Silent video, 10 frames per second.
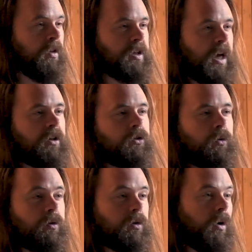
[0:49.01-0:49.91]
the
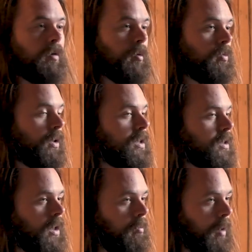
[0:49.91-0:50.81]
tattoo is going to be
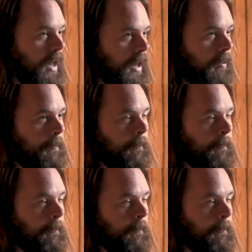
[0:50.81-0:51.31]
placed on the body.